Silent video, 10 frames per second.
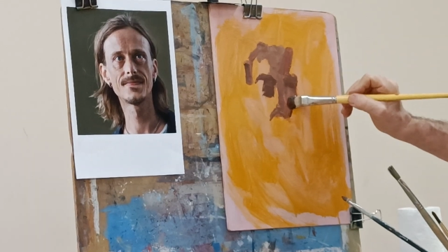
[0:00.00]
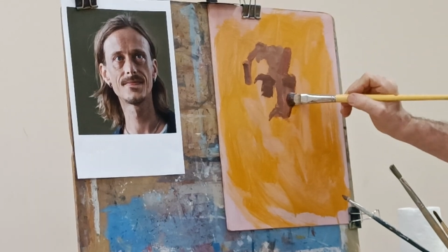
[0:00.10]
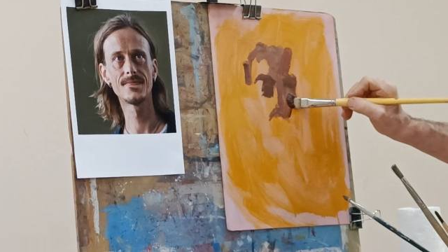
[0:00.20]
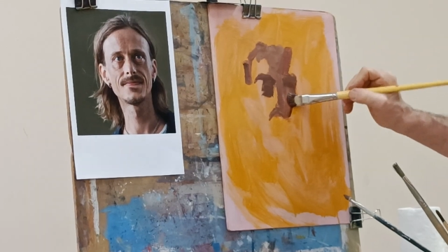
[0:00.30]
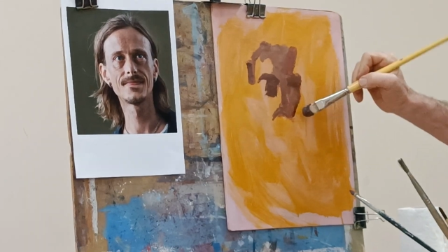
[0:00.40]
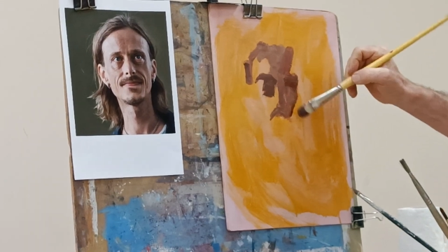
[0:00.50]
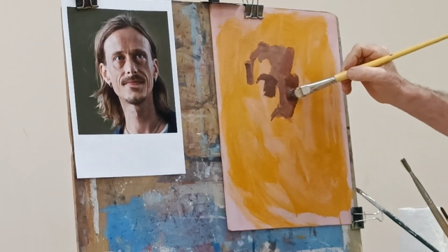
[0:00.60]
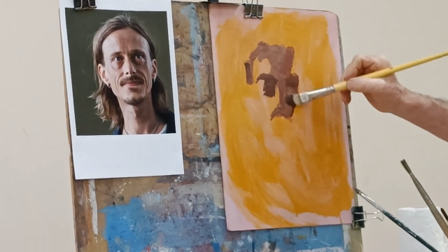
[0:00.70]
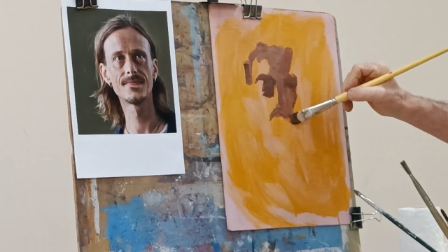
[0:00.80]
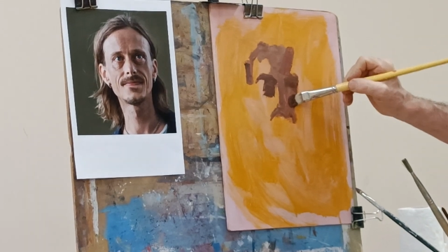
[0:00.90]
whole
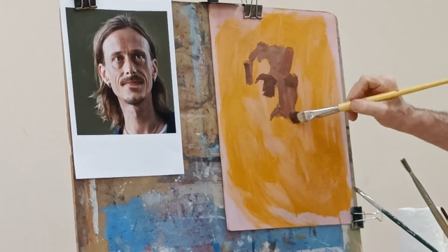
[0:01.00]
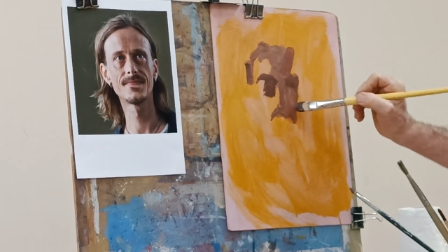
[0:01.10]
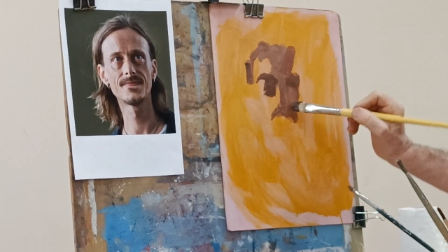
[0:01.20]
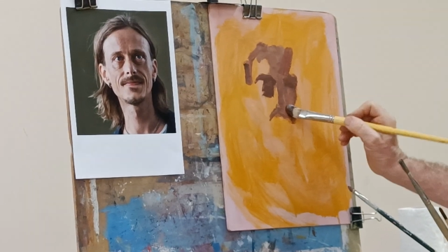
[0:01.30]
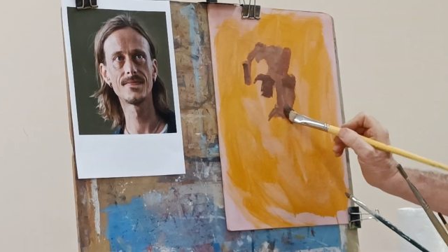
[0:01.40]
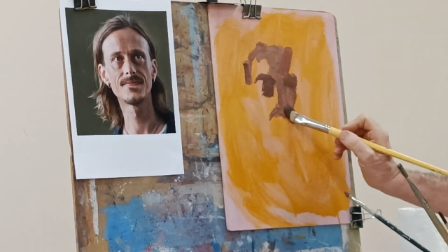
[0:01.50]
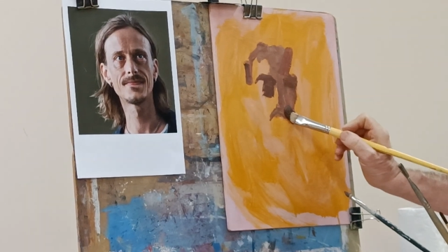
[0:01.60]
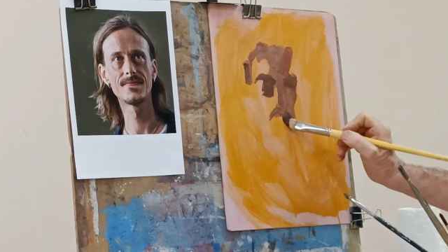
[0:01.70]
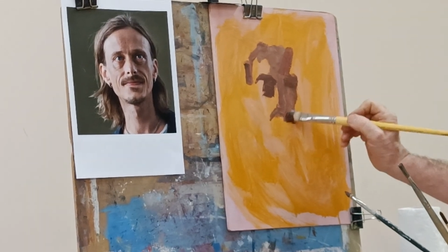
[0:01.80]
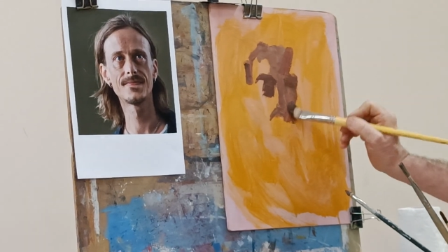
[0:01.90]
side is really in
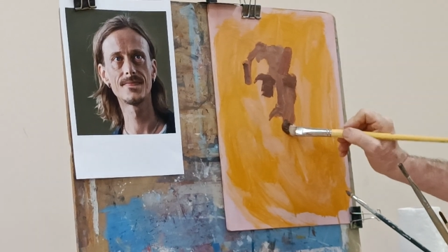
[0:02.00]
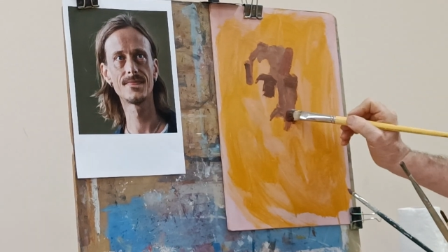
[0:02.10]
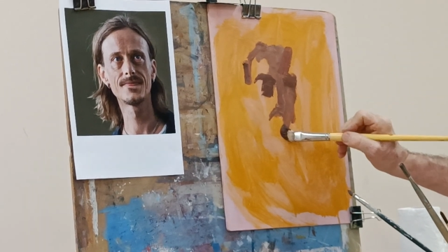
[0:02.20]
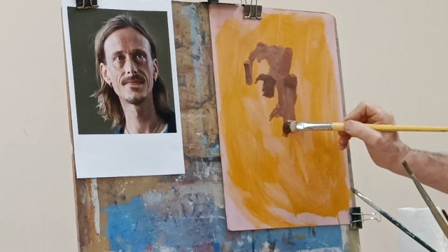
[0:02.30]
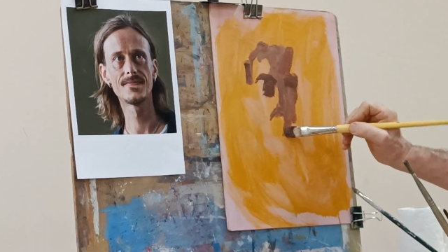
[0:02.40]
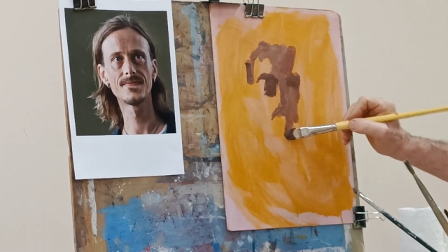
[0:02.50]
shadow, isn't it?